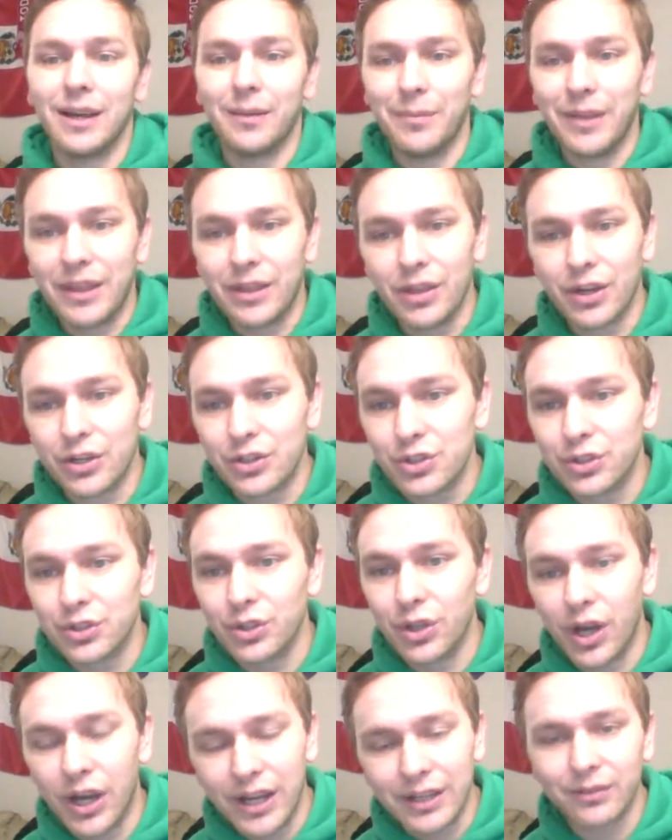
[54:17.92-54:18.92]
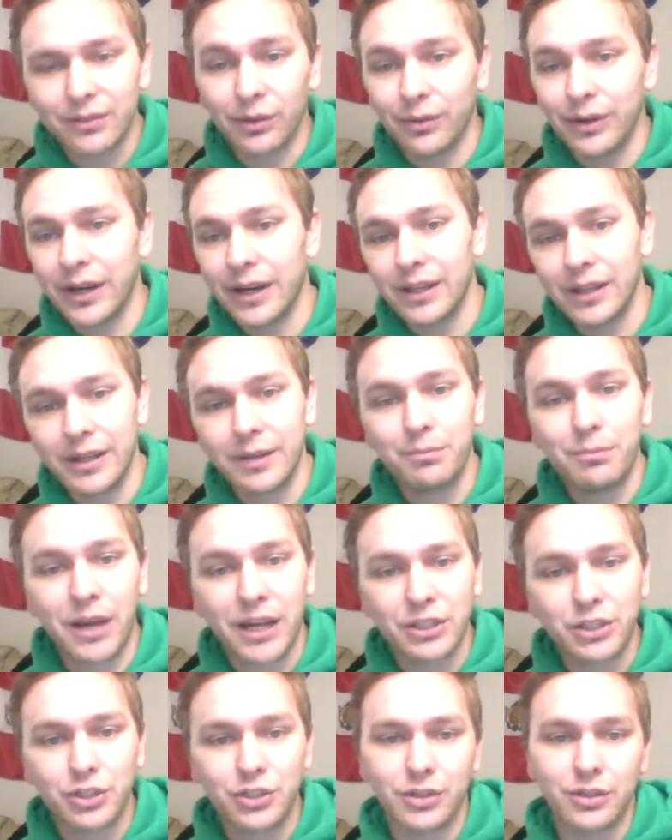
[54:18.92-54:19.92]
I mean, there's not really
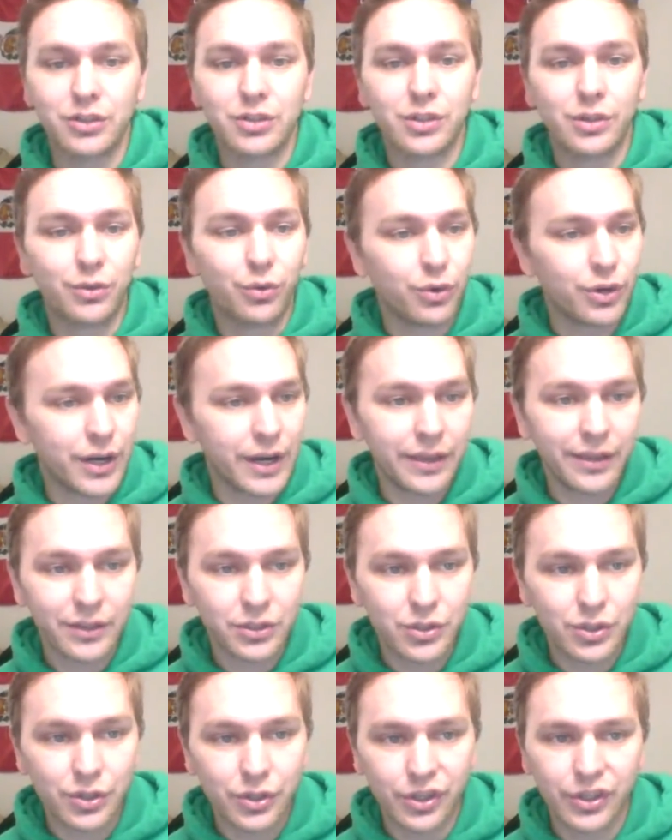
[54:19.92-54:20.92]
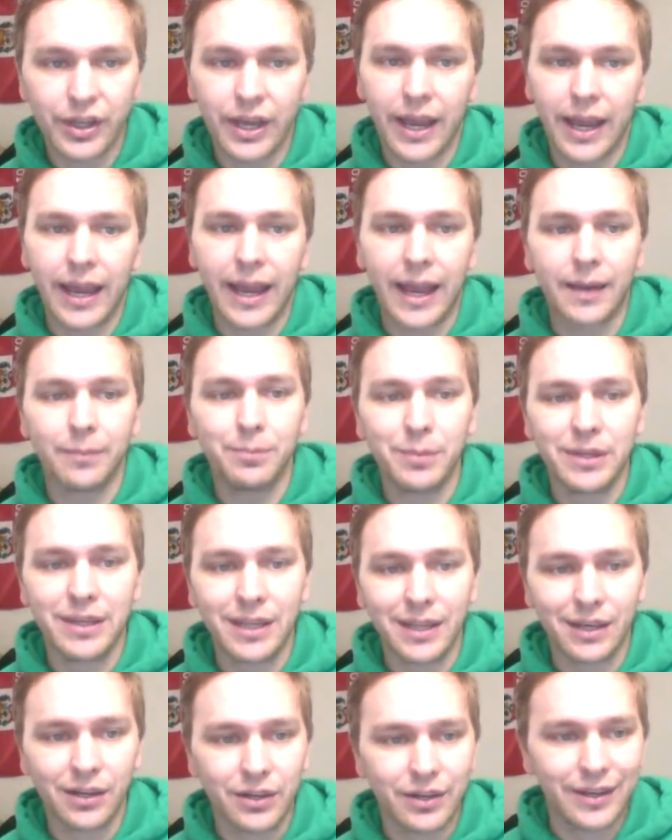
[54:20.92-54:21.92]
much scoring that's going to
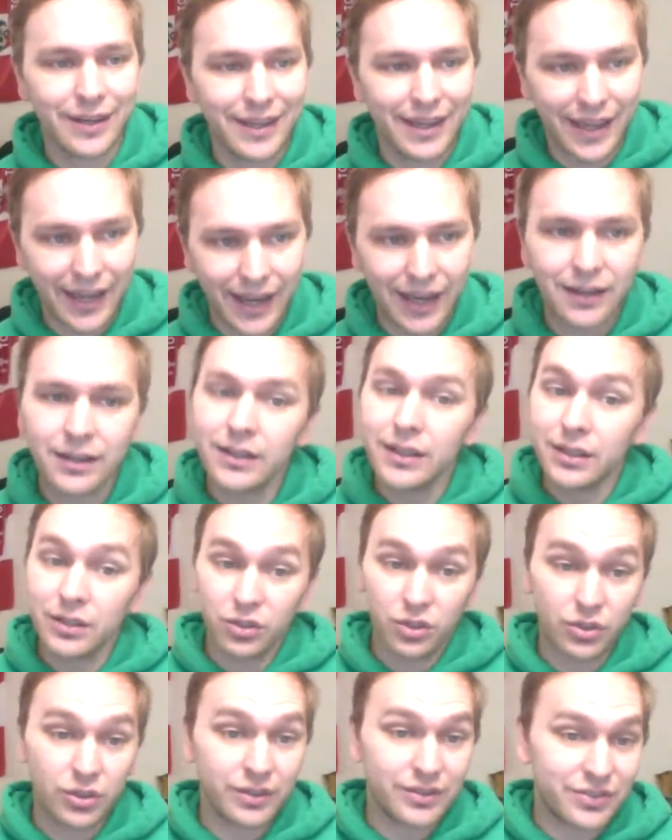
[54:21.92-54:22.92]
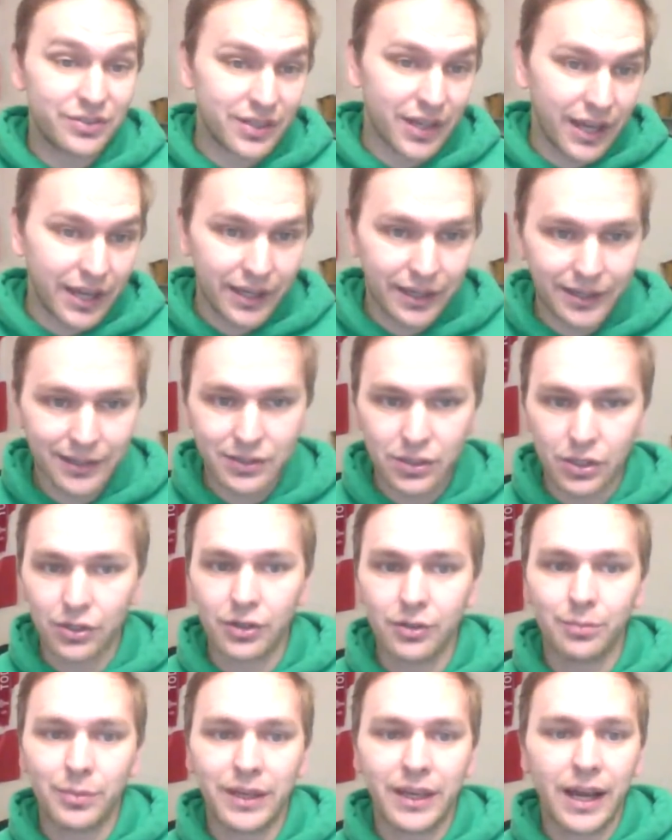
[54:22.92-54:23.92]
happen here. Yeah, you could say it's
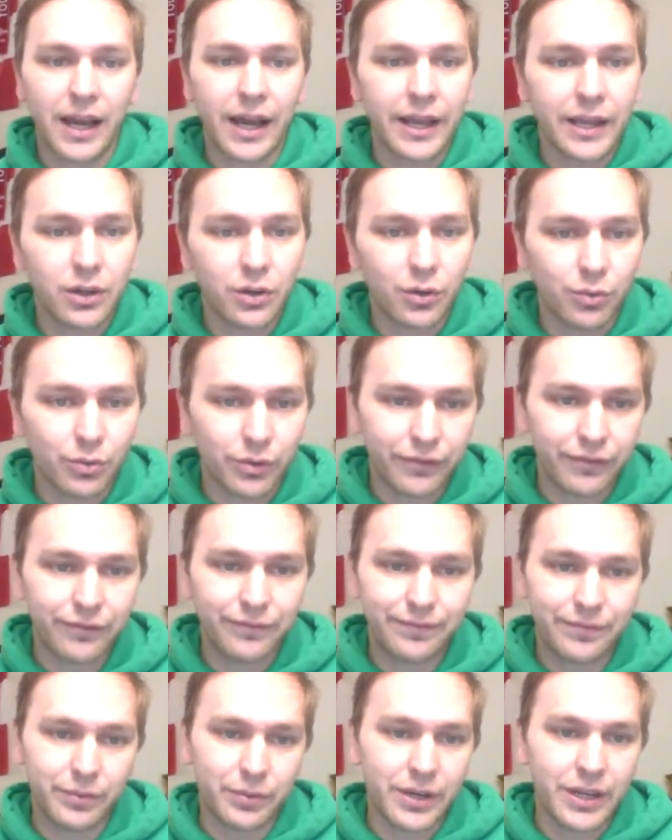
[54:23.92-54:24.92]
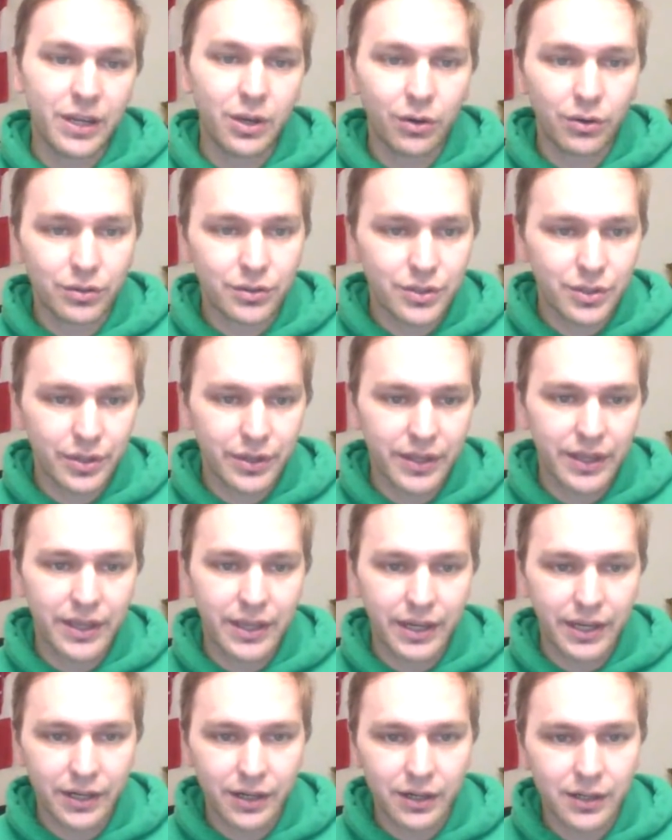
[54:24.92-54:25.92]
going to be Eichel with 3 goals on the
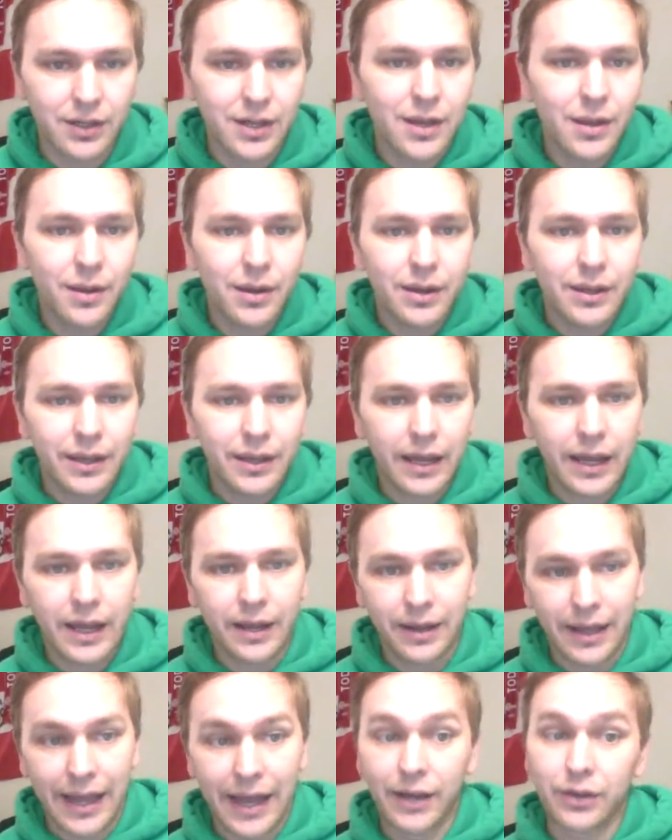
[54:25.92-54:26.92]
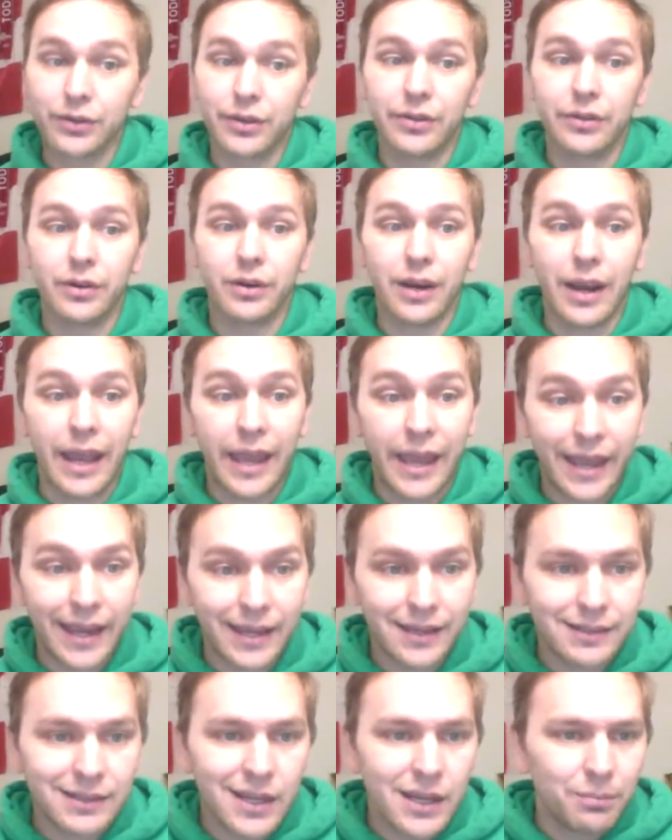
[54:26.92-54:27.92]
year out of their
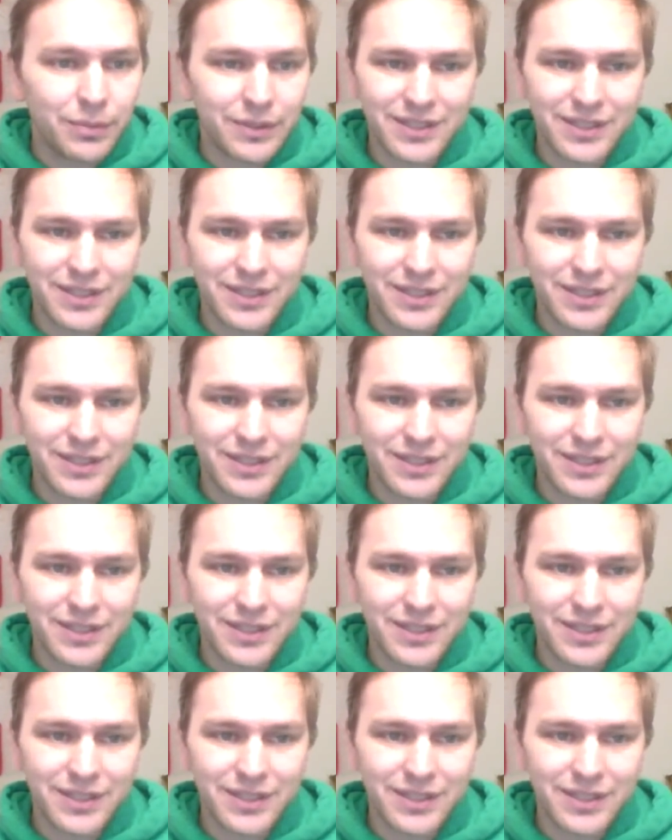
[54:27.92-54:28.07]
8.